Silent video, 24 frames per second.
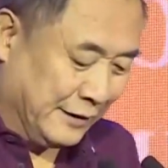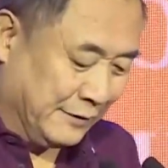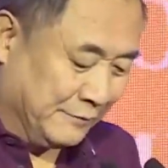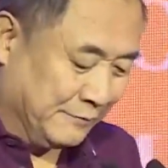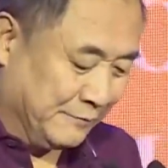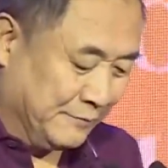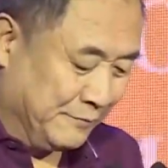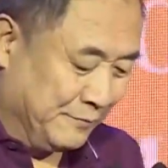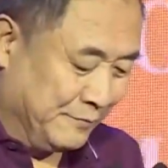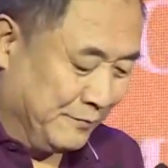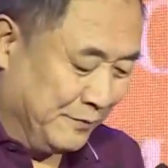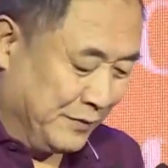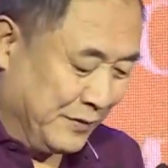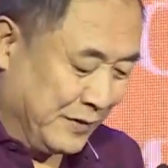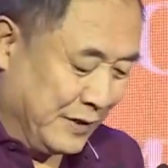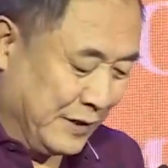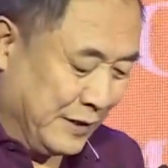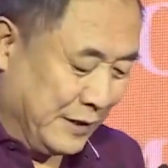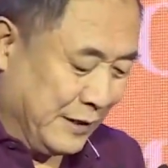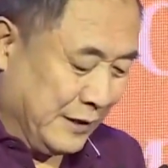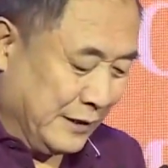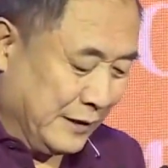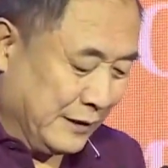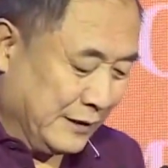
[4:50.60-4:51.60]
online
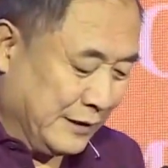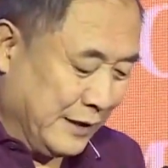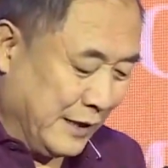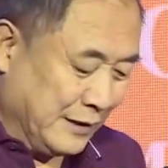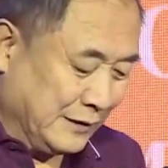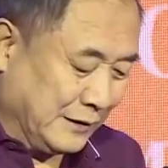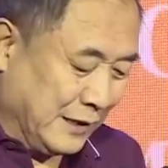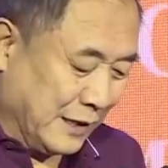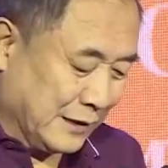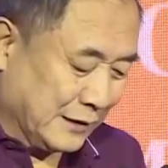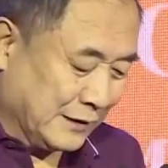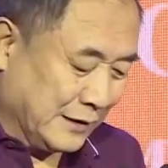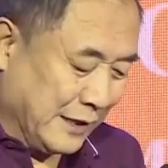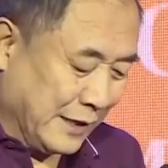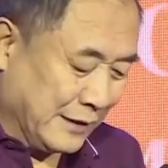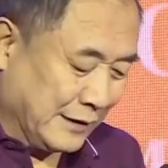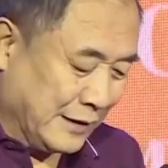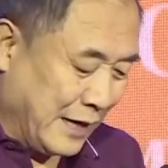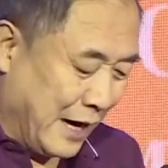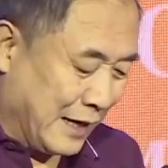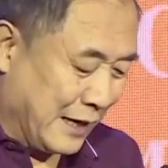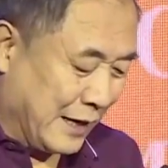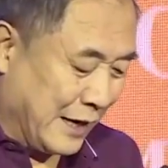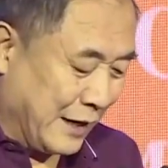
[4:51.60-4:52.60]
expo
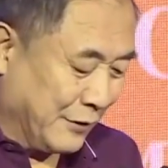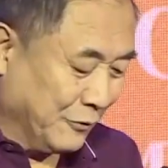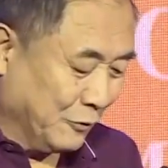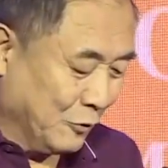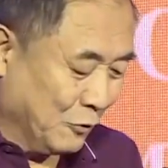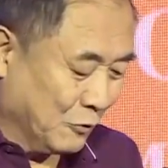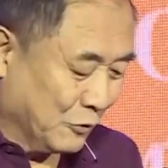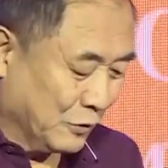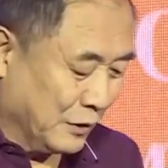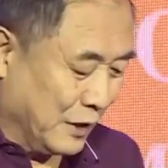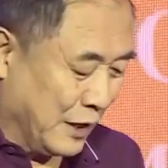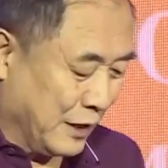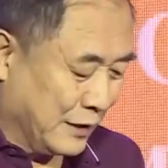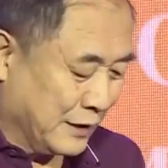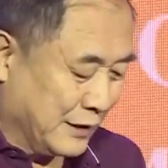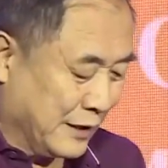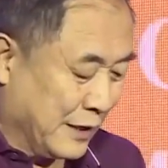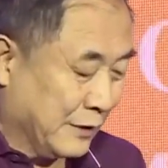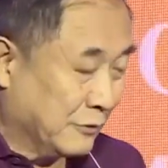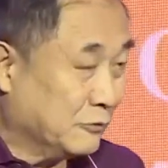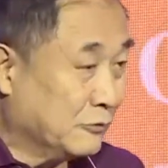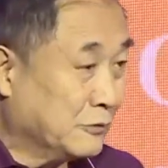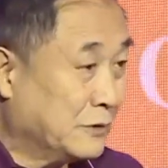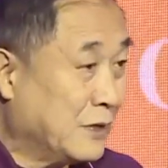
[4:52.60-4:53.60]
and all
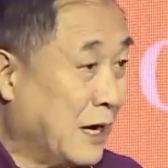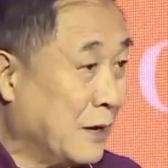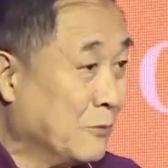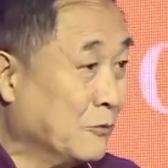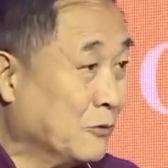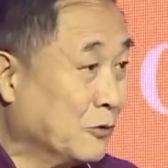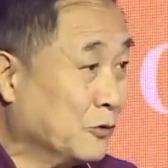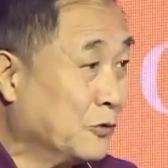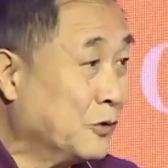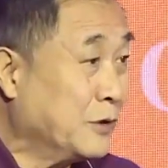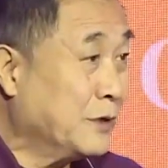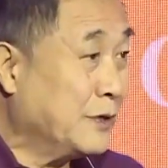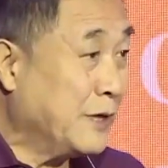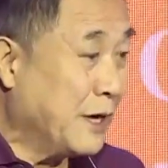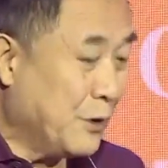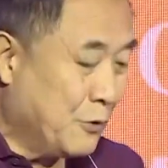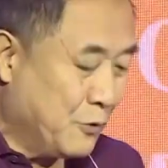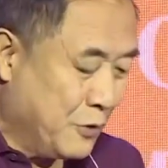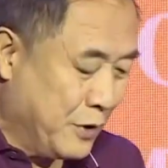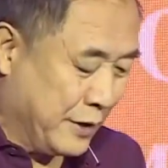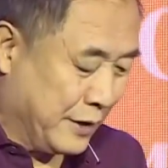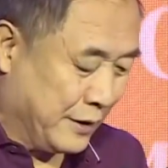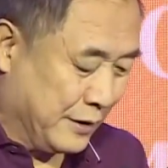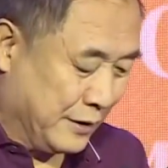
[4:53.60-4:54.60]
kinds of
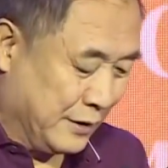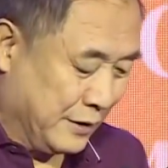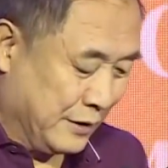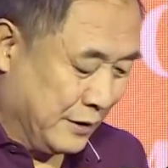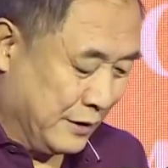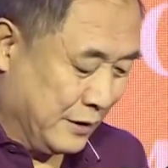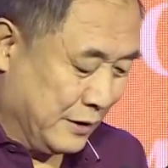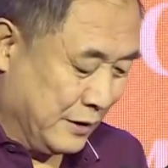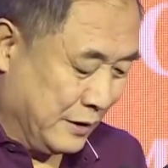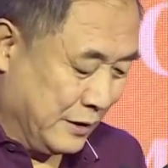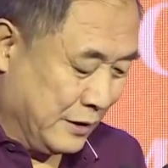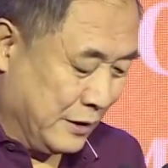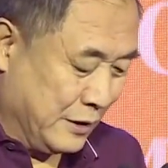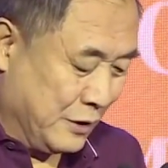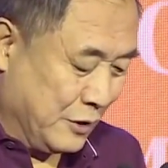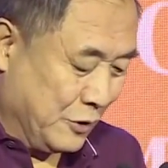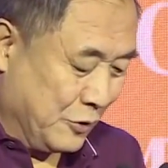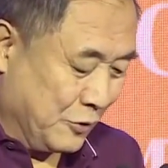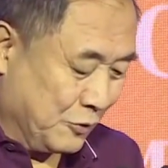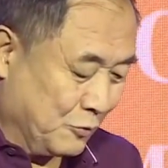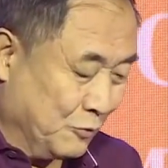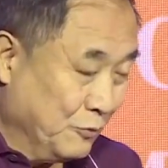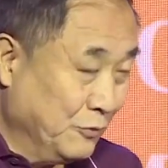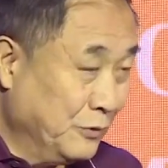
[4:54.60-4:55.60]
performance promotion
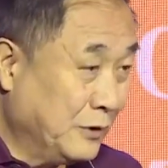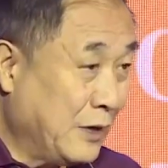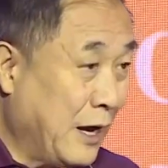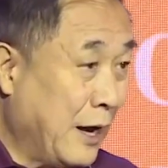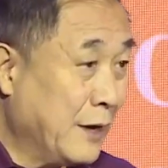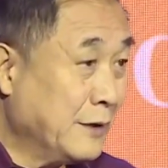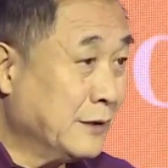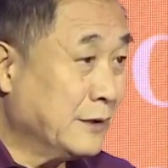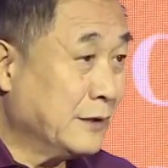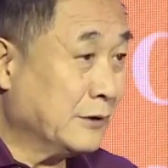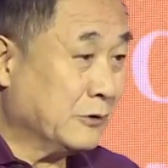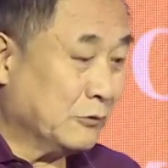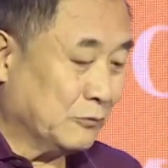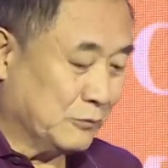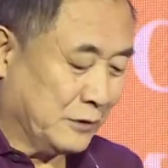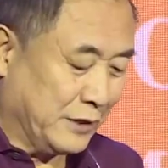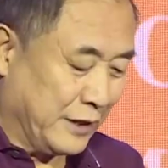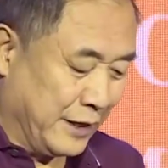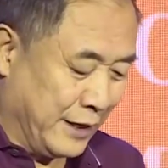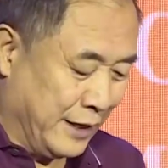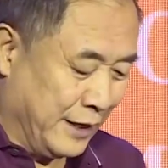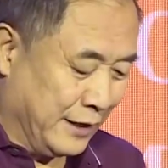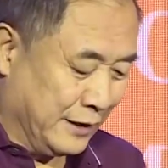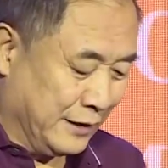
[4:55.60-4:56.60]
activities
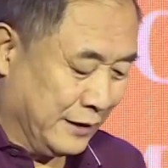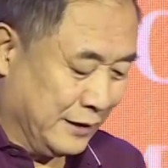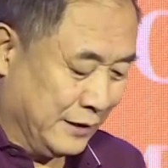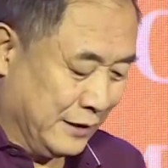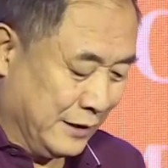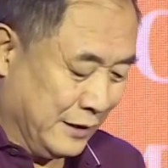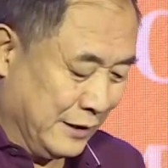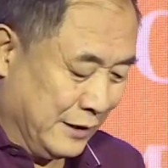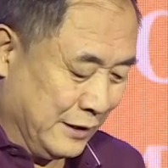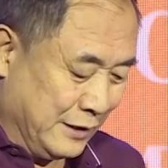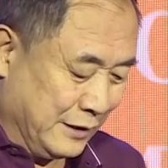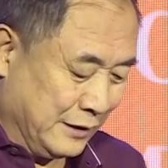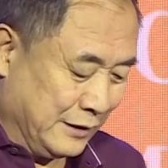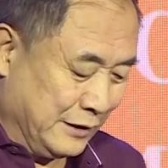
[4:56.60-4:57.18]
and cloud